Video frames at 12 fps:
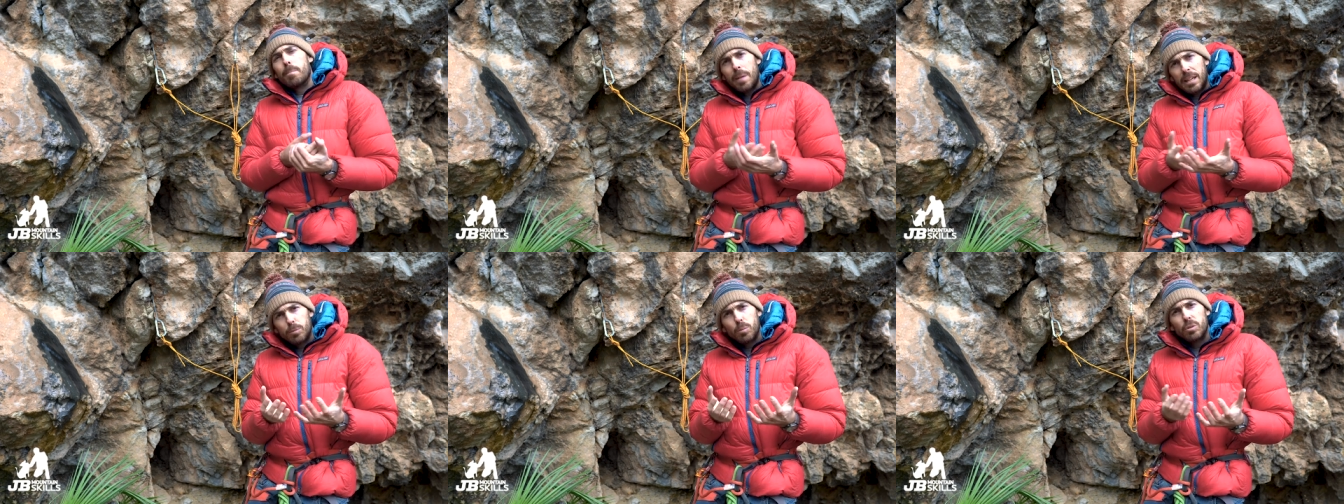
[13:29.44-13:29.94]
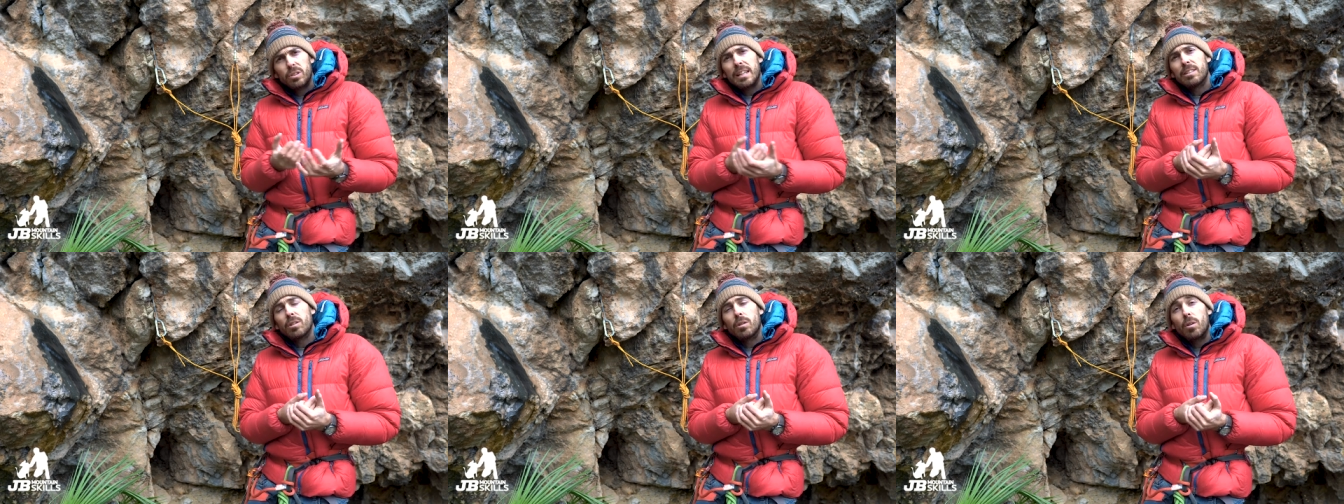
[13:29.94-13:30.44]
Makes more
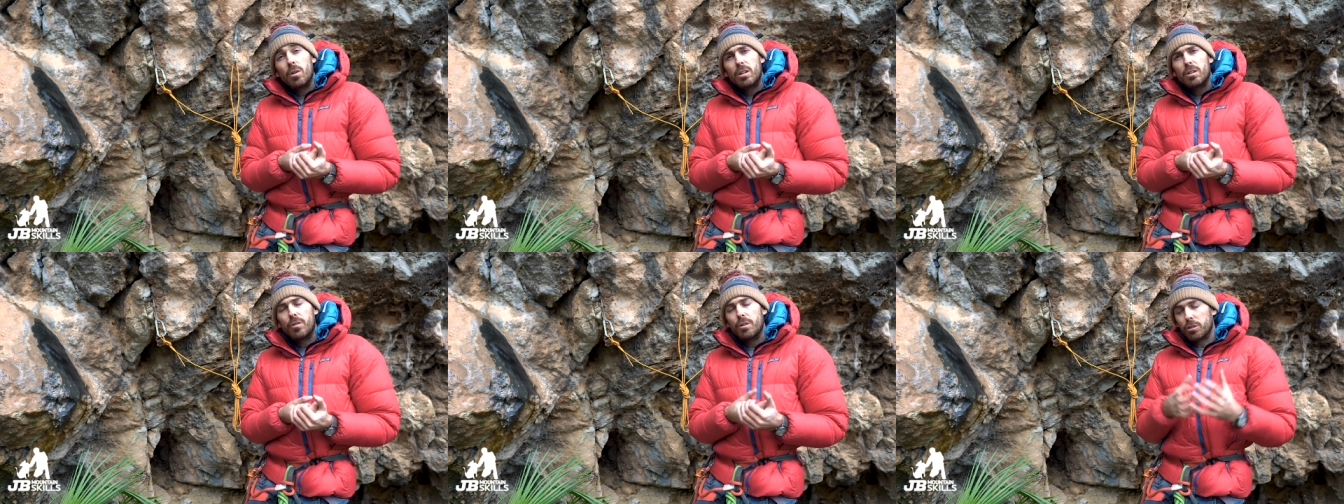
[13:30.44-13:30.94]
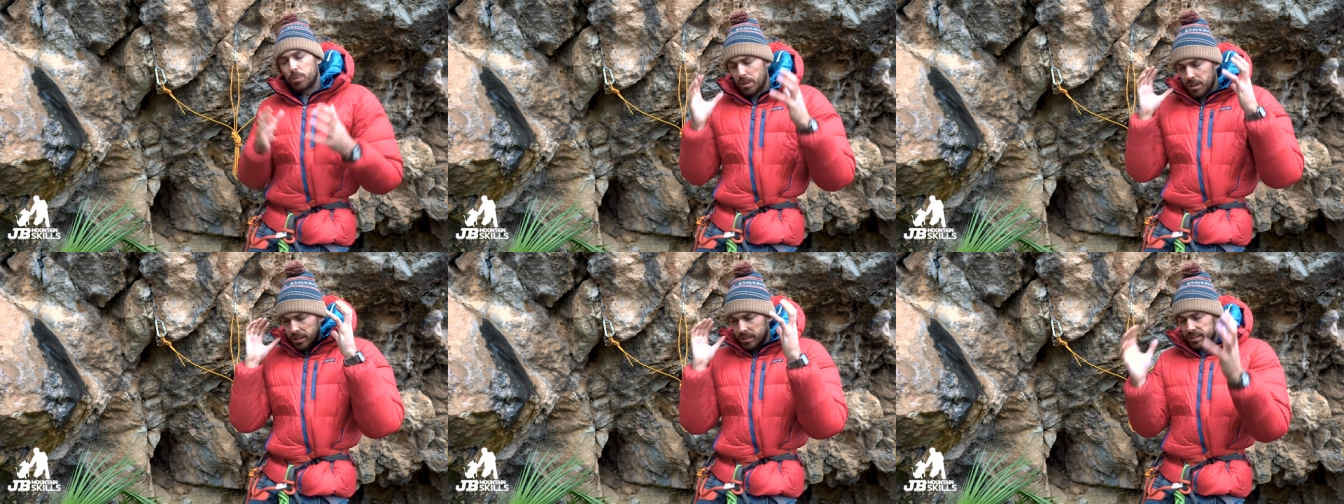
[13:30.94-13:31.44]
sense on longer routes
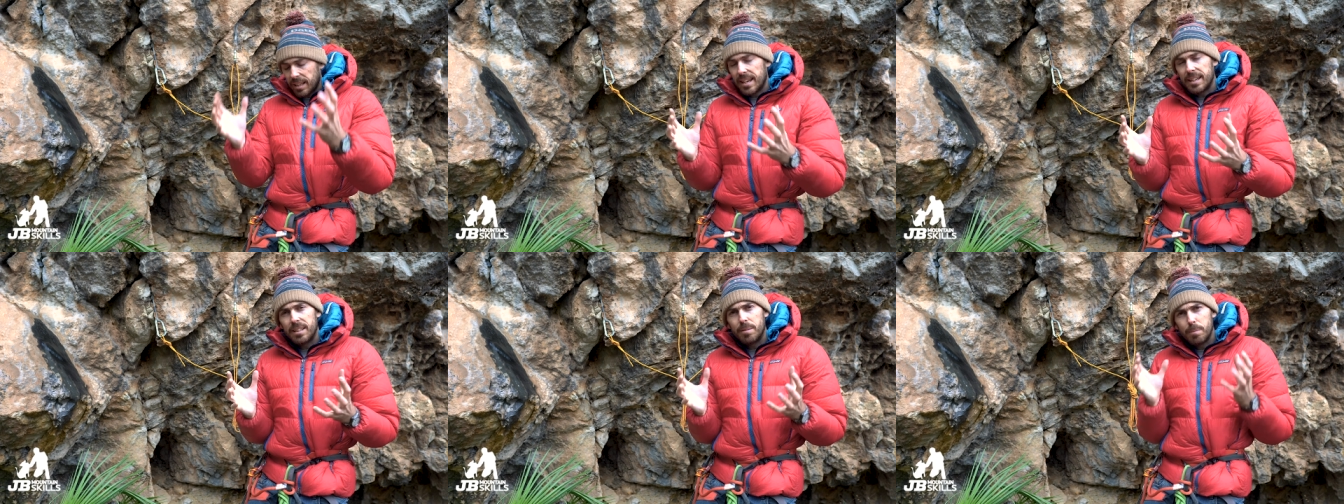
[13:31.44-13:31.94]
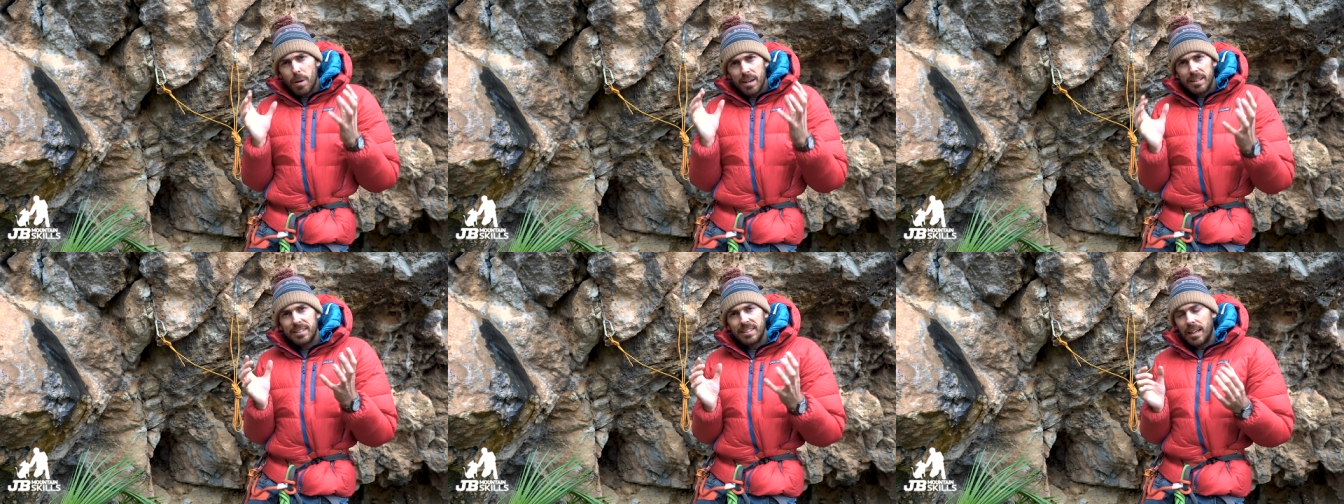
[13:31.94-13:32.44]
when you can stay in the
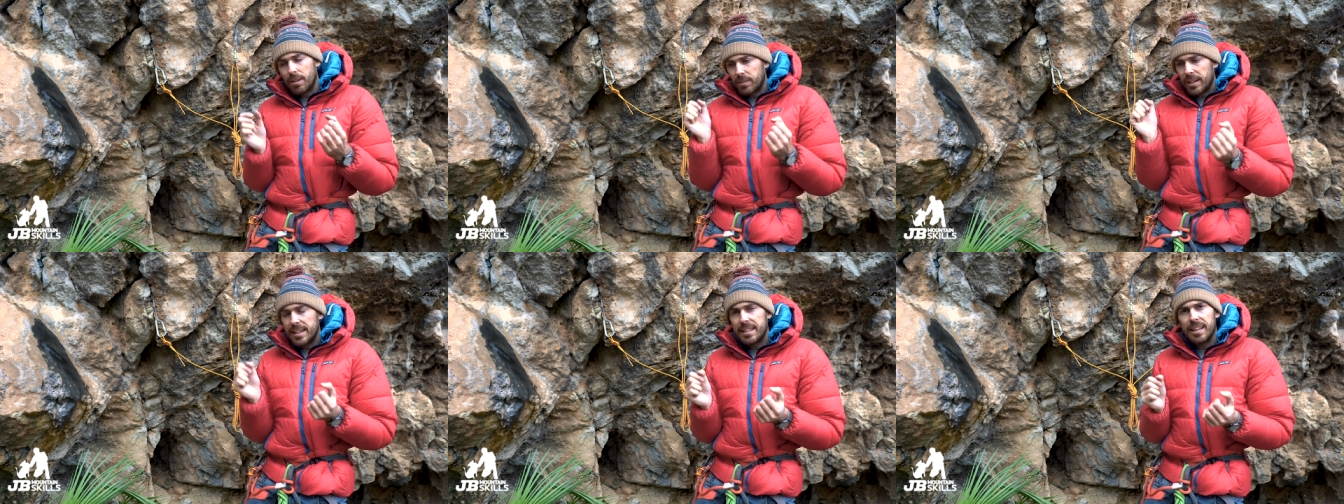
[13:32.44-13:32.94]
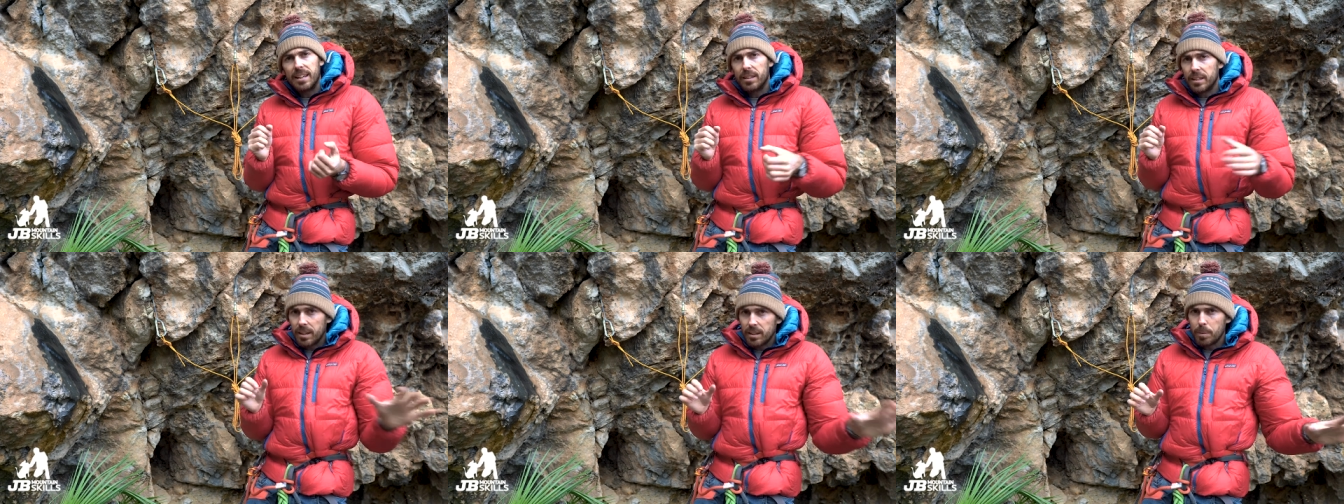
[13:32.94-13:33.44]
mindset of leading
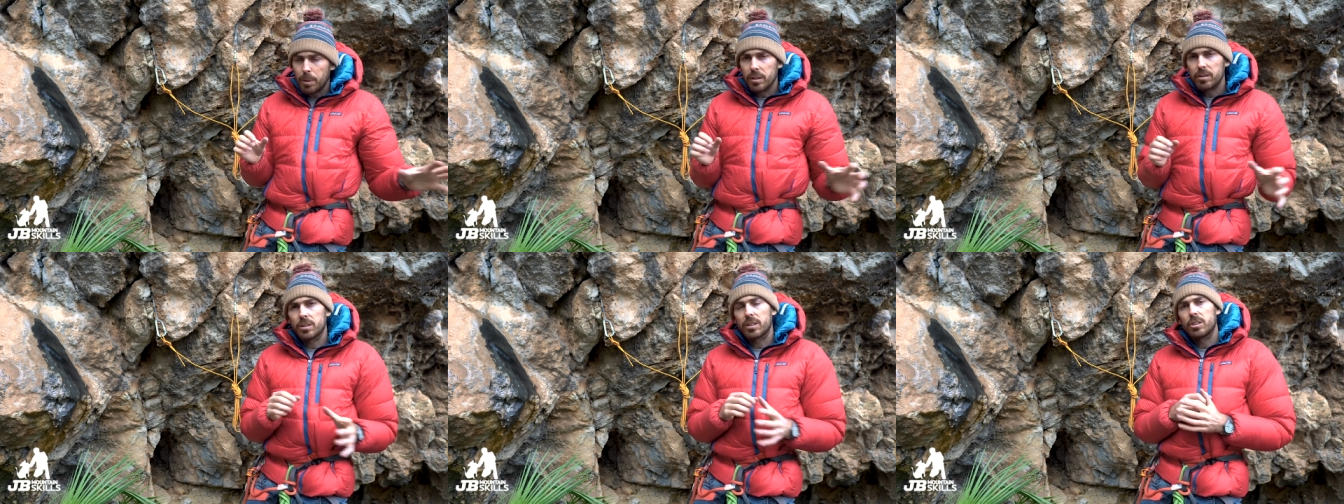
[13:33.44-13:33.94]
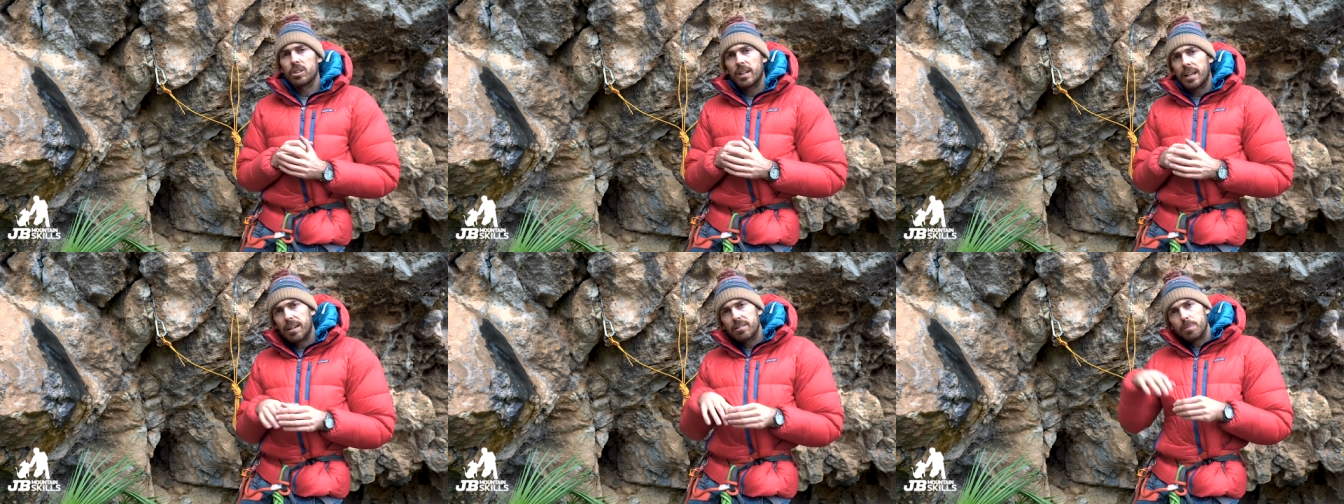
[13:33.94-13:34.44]
and the other person can
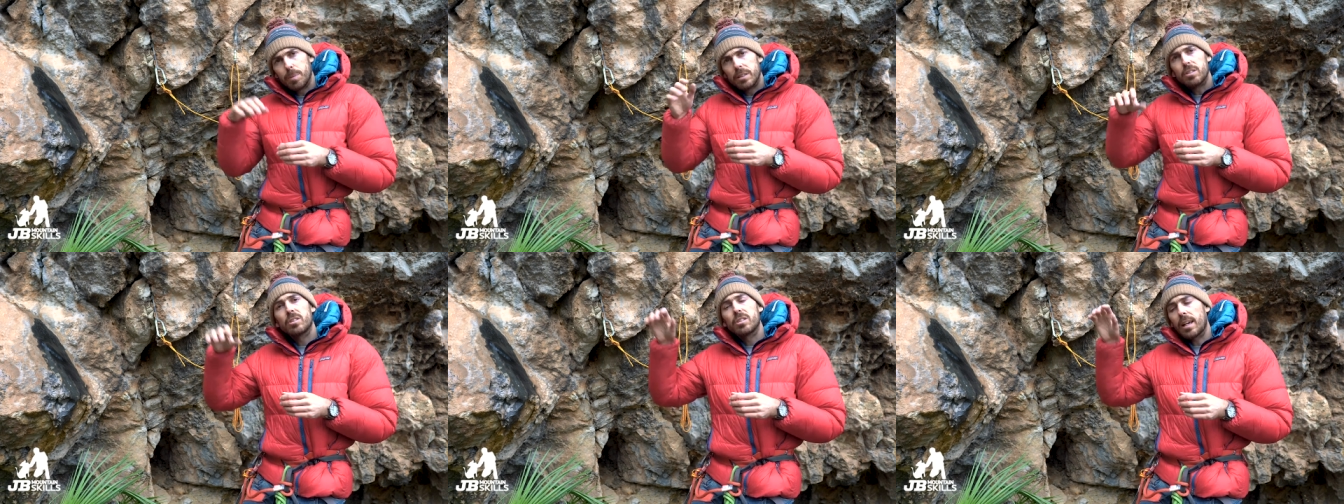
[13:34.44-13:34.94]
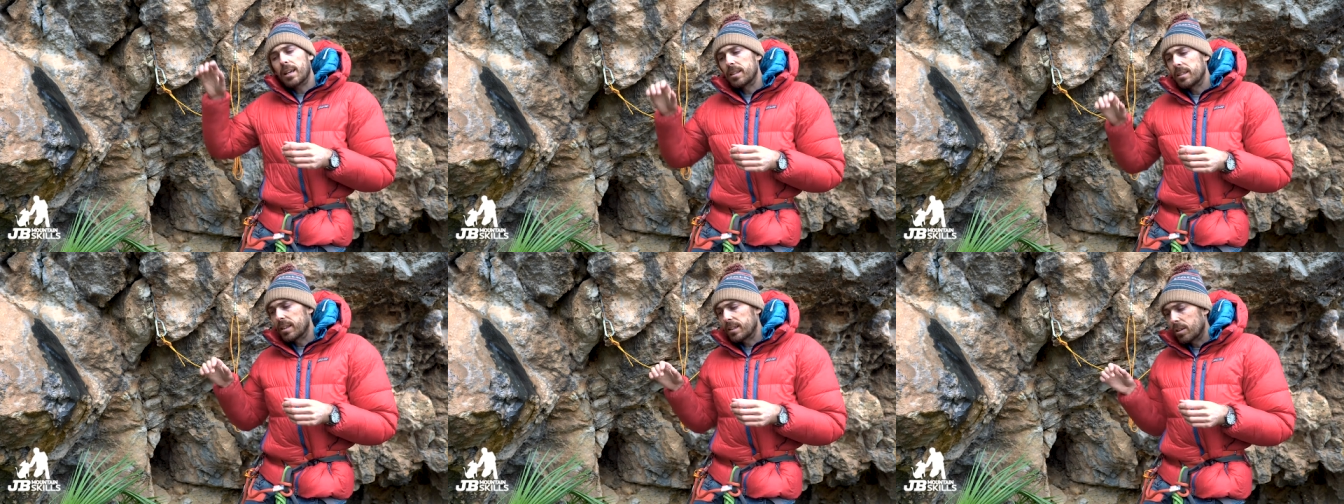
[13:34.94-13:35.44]
chill out a bit, just
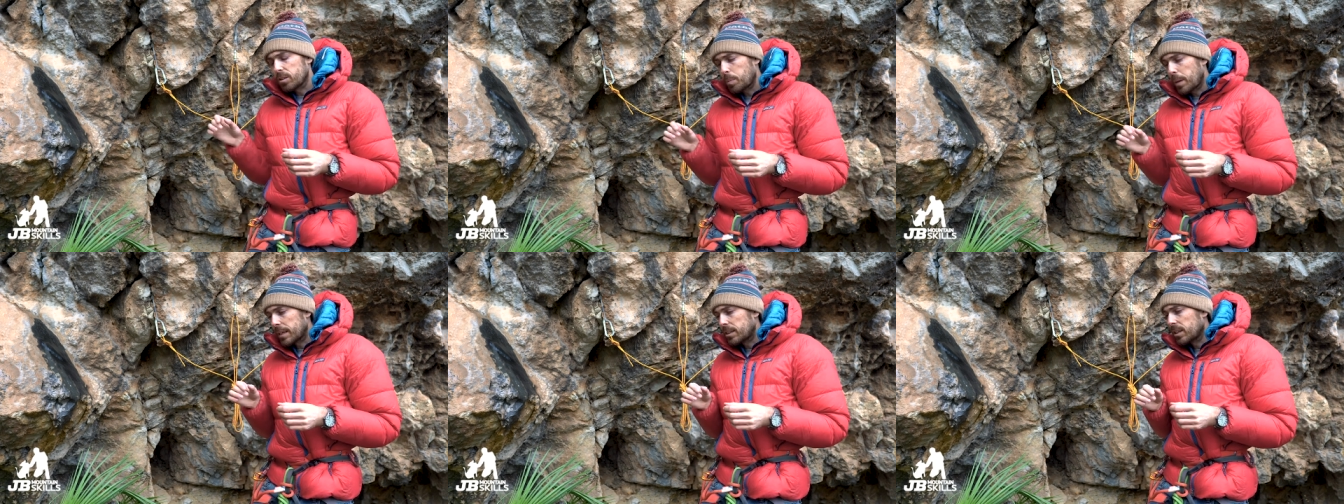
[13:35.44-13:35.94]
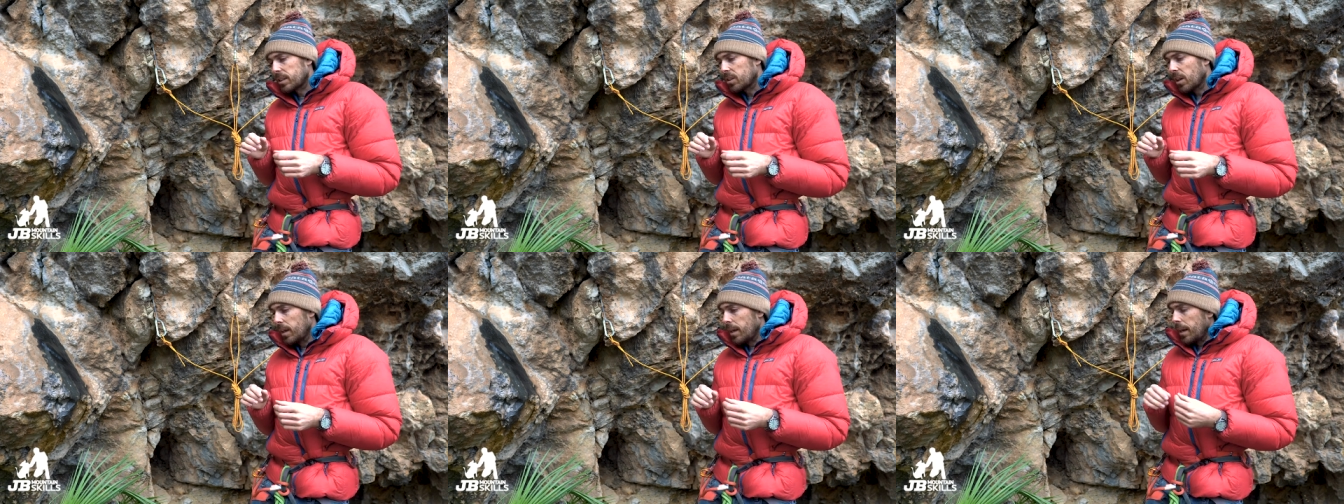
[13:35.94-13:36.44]
seconding those pitches.